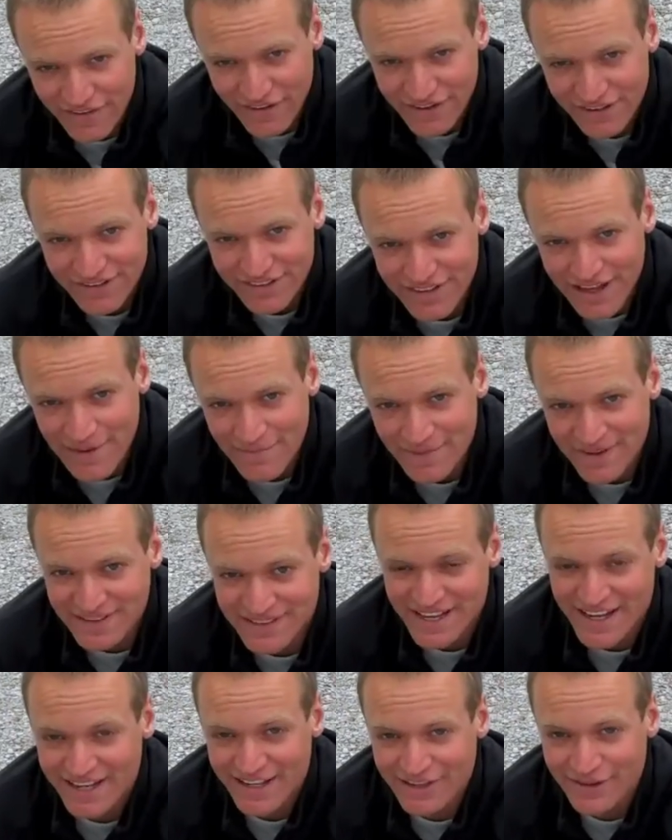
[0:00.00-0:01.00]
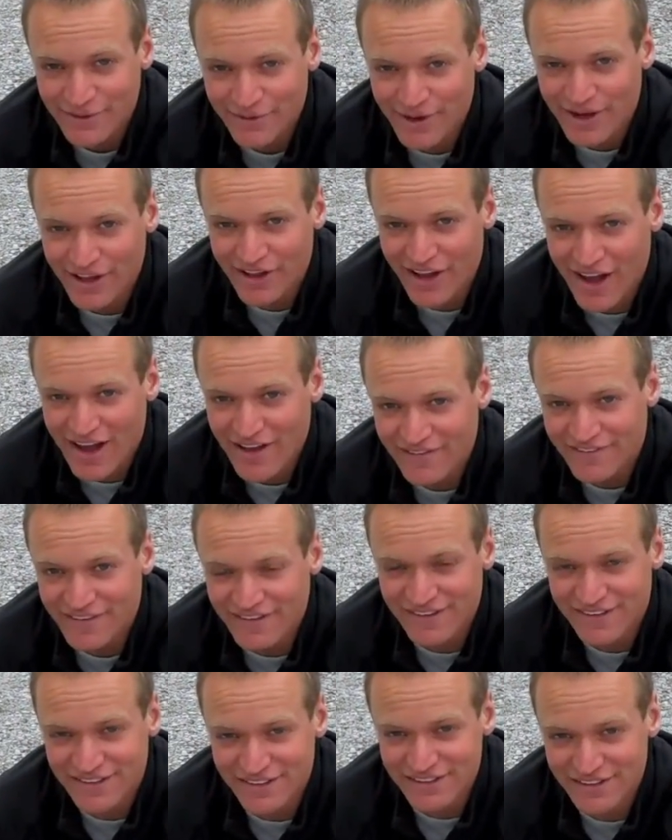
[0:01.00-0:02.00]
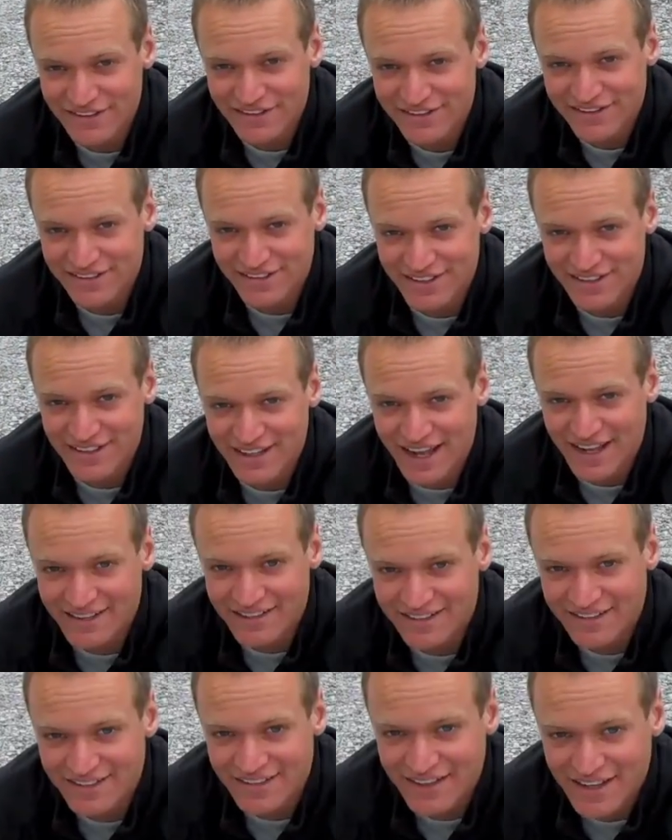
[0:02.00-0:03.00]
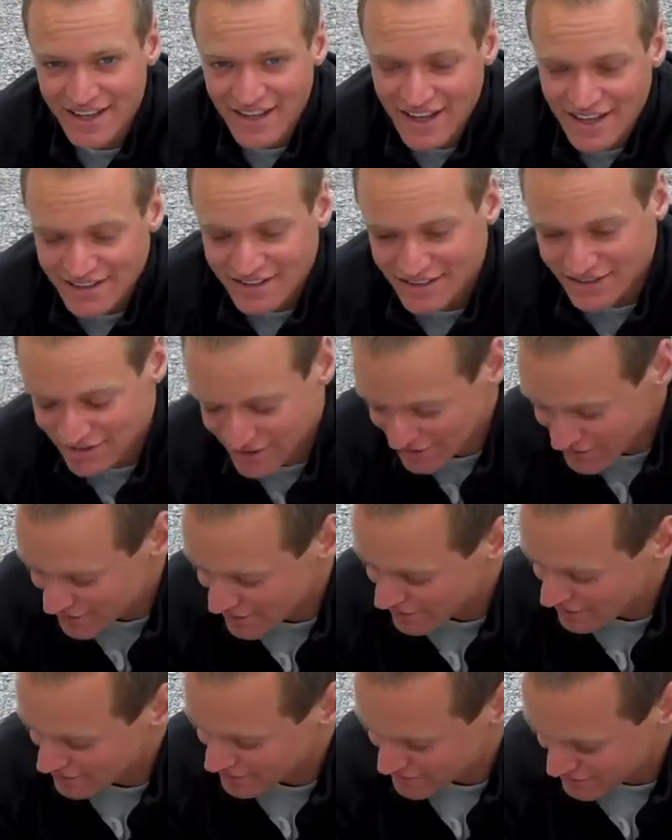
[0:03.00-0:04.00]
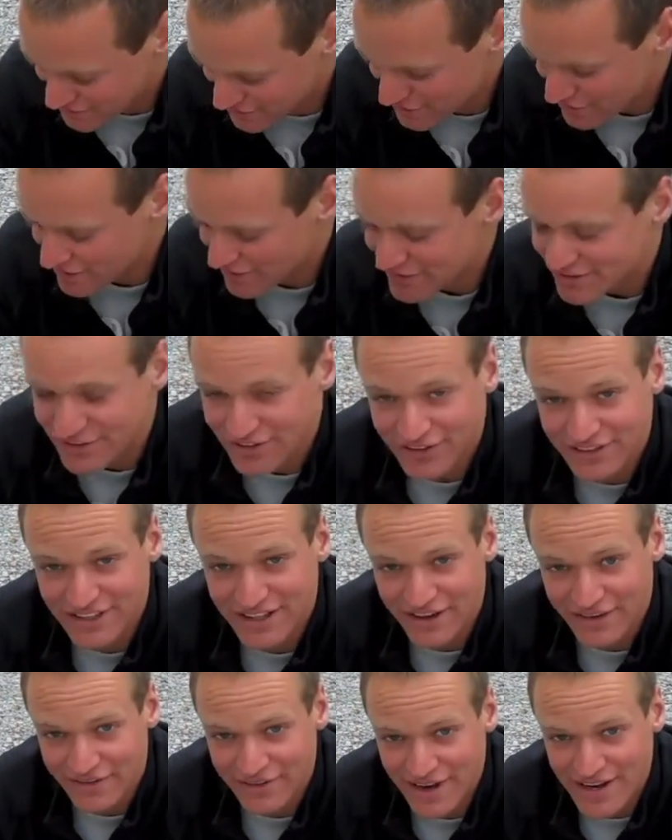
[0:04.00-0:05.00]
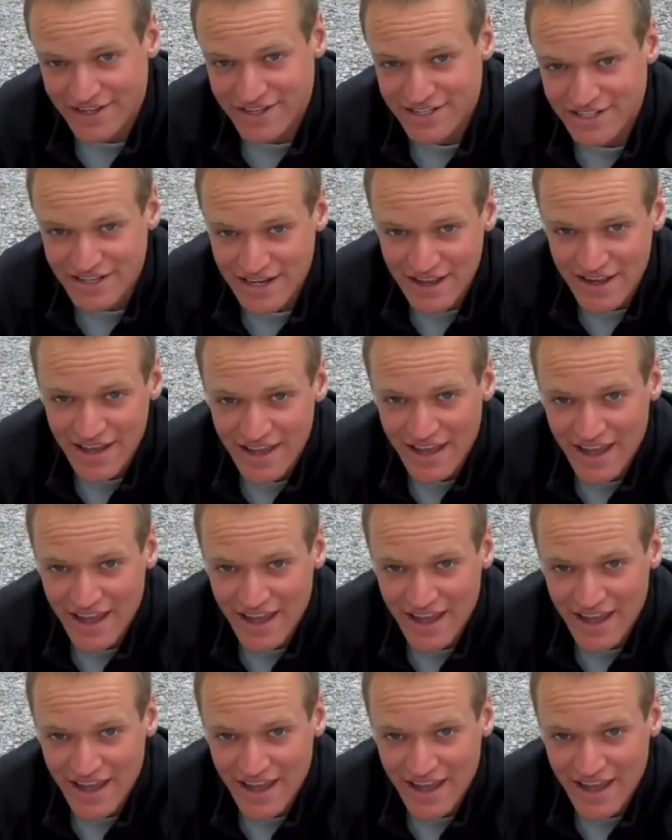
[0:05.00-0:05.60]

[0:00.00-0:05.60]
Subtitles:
First step in taking the wheel off is to loosen the nuts. To do this, you'll need a wrench.